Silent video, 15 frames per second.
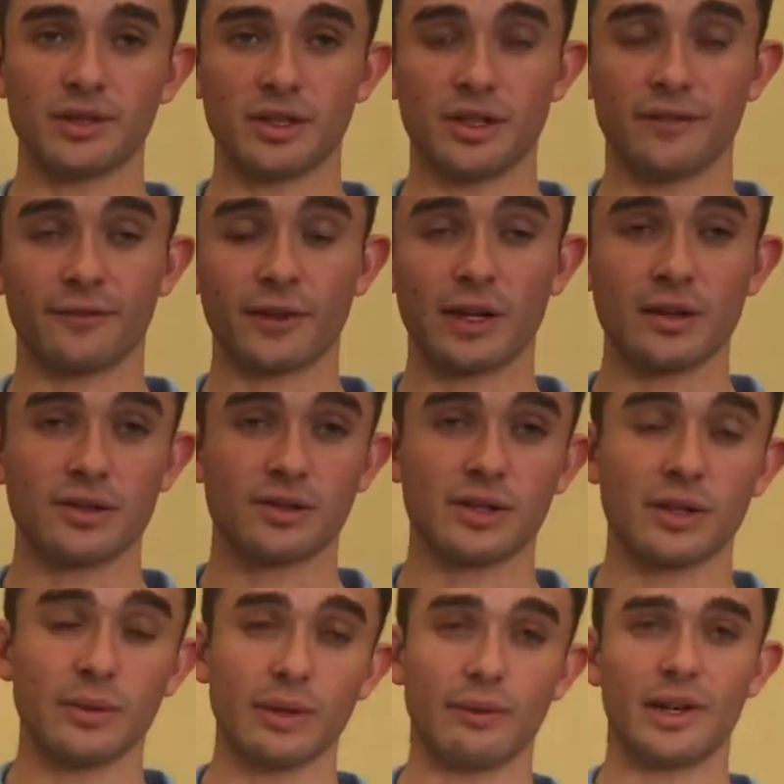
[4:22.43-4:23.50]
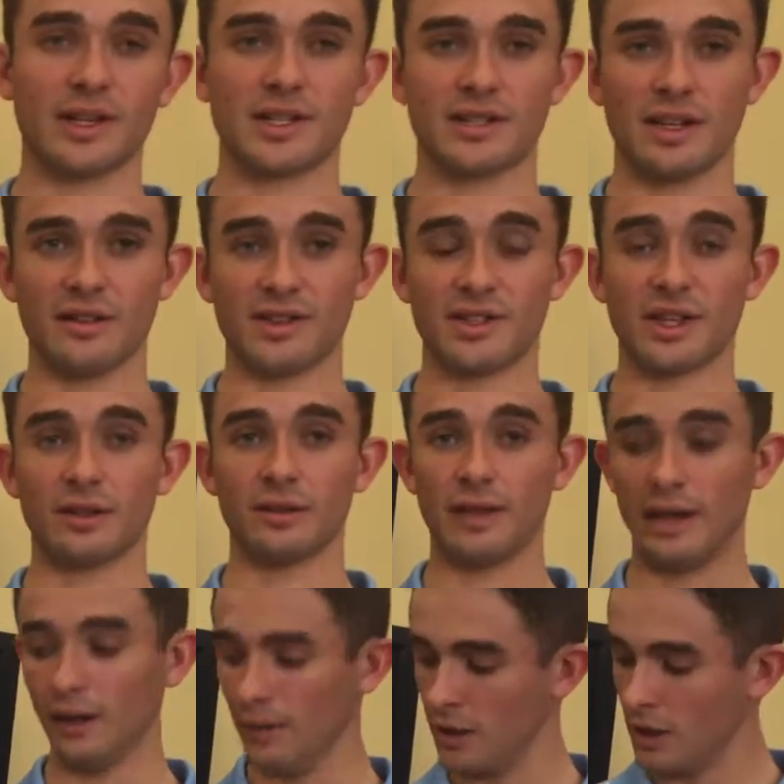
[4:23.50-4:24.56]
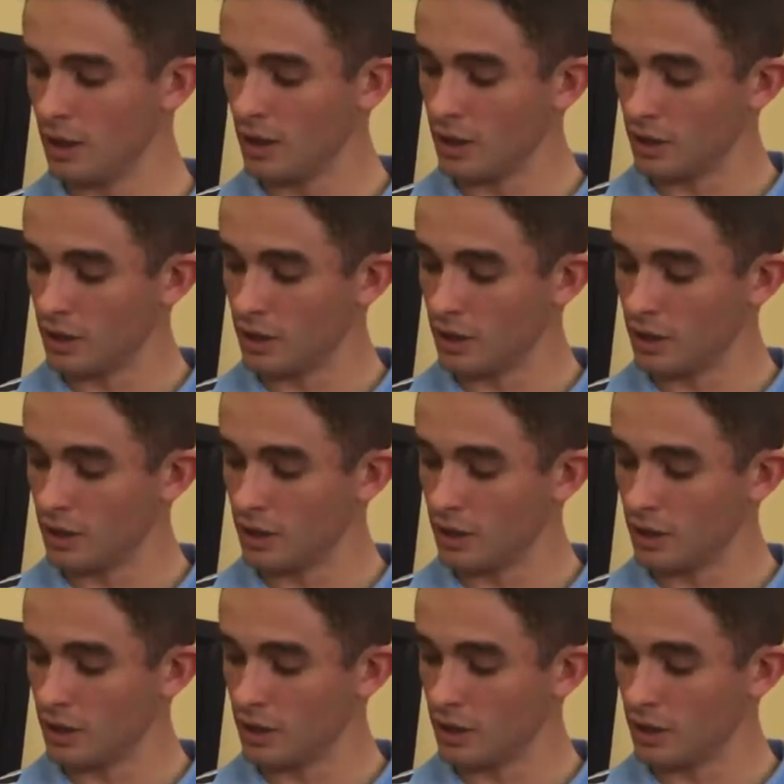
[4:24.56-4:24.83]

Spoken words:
to the frequency we want to send the signal out.